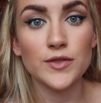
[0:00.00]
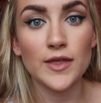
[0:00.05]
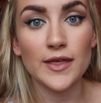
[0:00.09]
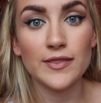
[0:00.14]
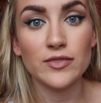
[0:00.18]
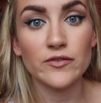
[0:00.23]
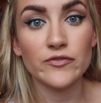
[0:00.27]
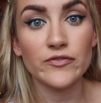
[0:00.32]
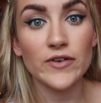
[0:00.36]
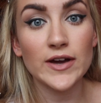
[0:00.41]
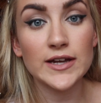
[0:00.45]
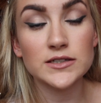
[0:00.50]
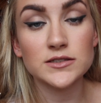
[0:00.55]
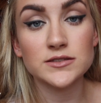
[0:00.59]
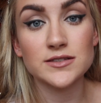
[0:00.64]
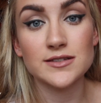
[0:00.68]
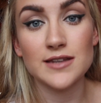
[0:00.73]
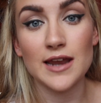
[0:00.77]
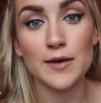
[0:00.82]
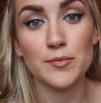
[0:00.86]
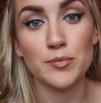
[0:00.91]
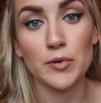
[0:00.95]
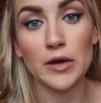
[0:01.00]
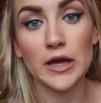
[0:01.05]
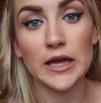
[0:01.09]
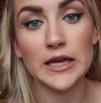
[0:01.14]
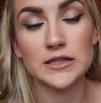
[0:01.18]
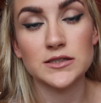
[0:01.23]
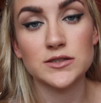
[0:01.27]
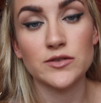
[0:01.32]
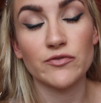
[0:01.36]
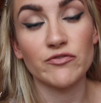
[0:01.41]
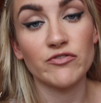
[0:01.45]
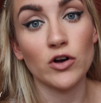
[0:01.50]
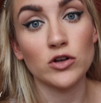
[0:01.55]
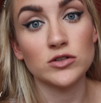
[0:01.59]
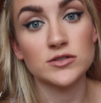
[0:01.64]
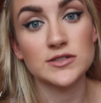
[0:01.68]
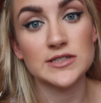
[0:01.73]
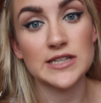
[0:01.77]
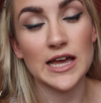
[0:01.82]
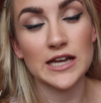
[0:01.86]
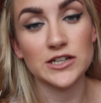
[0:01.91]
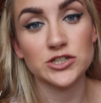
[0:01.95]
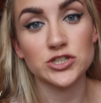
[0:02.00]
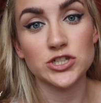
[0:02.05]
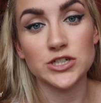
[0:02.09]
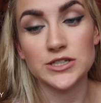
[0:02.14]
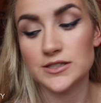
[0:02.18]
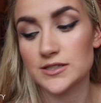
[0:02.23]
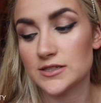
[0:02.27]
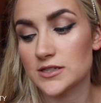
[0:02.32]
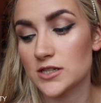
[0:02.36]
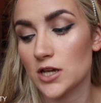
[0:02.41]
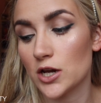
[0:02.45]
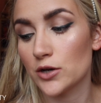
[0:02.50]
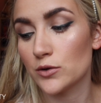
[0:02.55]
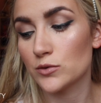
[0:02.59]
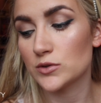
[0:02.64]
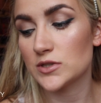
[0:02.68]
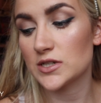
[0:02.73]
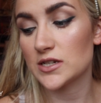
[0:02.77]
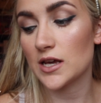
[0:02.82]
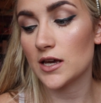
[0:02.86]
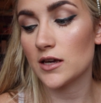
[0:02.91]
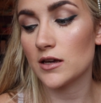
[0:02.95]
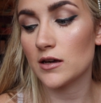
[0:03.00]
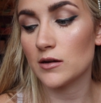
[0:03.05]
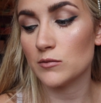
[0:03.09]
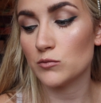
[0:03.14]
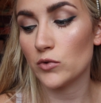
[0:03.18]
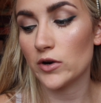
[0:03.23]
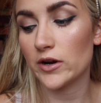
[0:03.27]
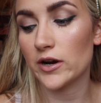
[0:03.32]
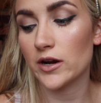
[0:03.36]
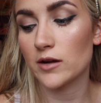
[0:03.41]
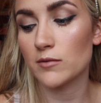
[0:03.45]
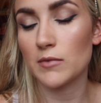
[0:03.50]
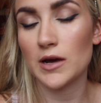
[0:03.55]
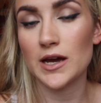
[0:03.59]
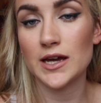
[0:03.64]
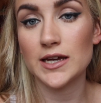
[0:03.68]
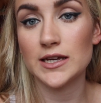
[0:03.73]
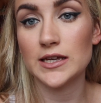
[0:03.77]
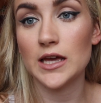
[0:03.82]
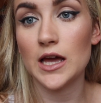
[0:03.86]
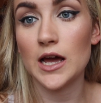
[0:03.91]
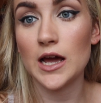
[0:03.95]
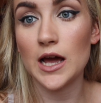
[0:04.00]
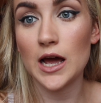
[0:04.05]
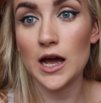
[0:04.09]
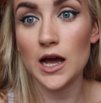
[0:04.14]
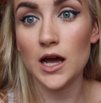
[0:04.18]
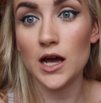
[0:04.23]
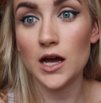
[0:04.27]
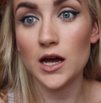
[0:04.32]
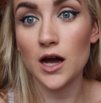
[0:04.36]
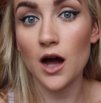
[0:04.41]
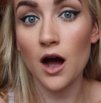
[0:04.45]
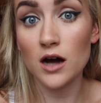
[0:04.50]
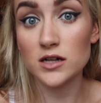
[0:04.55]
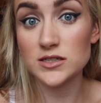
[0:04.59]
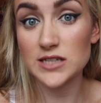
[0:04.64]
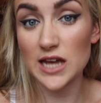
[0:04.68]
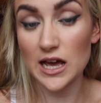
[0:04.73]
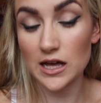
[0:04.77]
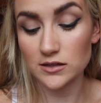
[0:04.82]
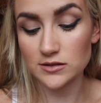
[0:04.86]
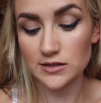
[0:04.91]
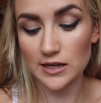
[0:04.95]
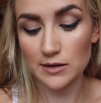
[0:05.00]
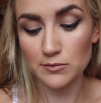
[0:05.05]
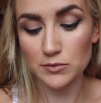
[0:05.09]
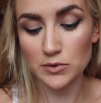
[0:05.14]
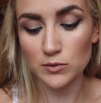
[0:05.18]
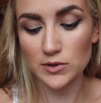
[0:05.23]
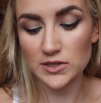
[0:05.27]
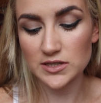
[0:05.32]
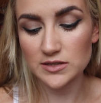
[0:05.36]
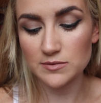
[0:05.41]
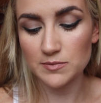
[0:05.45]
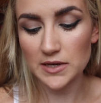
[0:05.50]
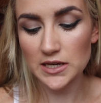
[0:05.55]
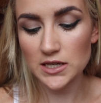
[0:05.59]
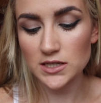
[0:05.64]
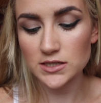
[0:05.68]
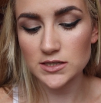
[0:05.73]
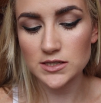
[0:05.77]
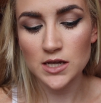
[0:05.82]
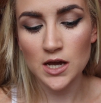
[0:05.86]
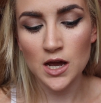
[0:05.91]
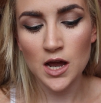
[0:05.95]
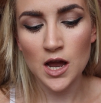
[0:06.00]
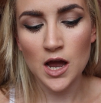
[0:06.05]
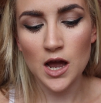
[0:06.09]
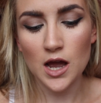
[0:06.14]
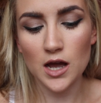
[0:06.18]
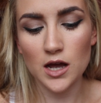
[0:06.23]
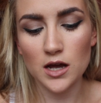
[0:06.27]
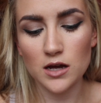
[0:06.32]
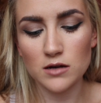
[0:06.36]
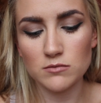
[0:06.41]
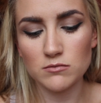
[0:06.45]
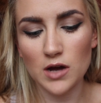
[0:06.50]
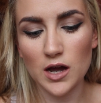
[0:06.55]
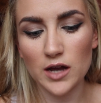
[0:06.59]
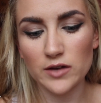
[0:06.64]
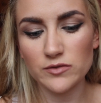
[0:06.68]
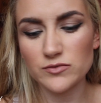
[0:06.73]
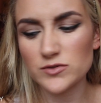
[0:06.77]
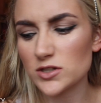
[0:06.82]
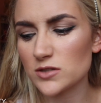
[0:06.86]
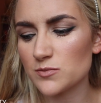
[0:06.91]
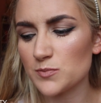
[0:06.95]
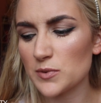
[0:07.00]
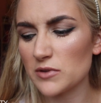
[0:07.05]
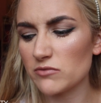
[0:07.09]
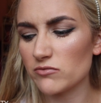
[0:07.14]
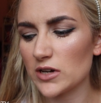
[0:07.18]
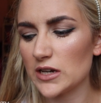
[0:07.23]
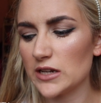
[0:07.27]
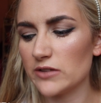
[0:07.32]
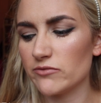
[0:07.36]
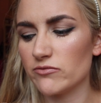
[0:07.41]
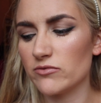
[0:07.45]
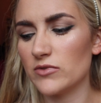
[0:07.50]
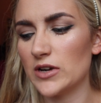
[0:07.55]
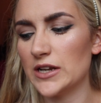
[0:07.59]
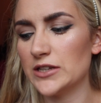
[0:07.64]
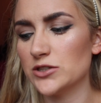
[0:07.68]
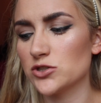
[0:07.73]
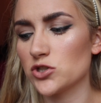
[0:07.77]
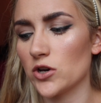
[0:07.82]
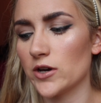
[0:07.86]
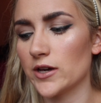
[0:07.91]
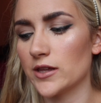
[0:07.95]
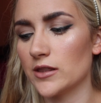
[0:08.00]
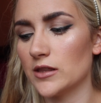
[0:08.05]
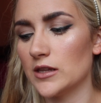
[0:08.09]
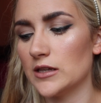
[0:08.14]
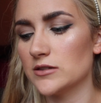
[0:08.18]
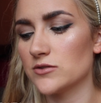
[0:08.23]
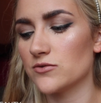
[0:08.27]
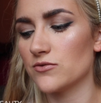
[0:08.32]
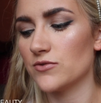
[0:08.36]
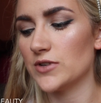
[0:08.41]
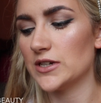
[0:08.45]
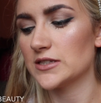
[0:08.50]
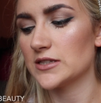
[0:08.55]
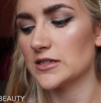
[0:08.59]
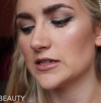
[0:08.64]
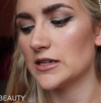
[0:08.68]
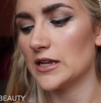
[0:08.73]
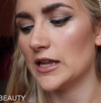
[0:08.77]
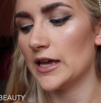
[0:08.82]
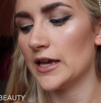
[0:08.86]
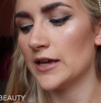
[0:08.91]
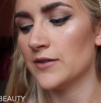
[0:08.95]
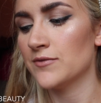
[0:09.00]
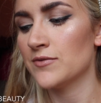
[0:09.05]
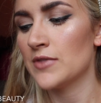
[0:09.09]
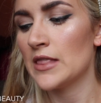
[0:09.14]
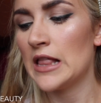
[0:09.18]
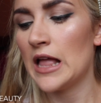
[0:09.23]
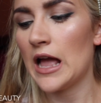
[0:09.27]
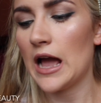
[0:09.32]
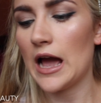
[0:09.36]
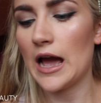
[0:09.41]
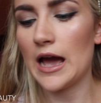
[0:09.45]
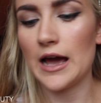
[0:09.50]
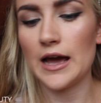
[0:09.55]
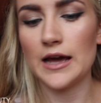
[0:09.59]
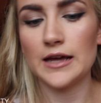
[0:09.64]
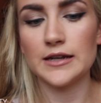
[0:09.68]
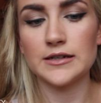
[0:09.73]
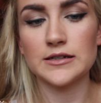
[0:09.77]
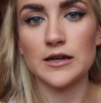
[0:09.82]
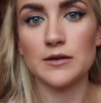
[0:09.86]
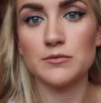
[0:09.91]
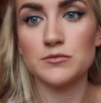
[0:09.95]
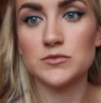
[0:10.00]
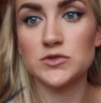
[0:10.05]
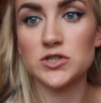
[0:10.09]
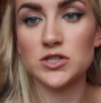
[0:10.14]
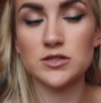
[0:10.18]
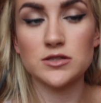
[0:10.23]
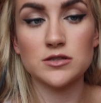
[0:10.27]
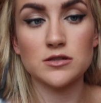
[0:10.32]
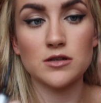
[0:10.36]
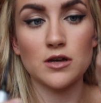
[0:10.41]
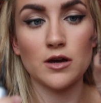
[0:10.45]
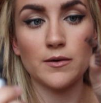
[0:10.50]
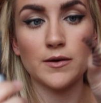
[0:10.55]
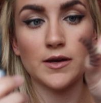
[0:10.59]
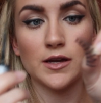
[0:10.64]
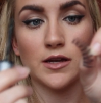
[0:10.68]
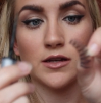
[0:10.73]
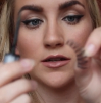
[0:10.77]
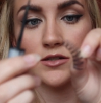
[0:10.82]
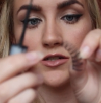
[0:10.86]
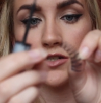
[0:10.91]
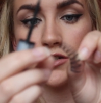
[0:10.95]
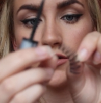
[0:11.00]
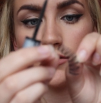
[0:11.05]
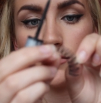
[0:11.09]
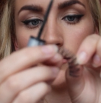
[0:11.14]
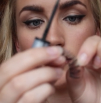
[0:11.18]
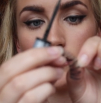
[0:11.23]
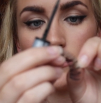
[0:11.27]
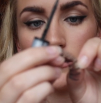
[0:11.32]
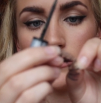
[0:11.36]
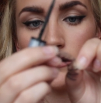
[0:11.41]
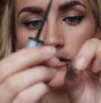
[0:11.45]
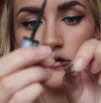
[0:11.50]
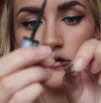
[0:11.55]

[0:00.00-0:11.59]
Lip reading: then the final step is false lashes. So today I'm wearing my Ardell Demi Wispies. I've just been really enjoying these recently, and I'm just going to...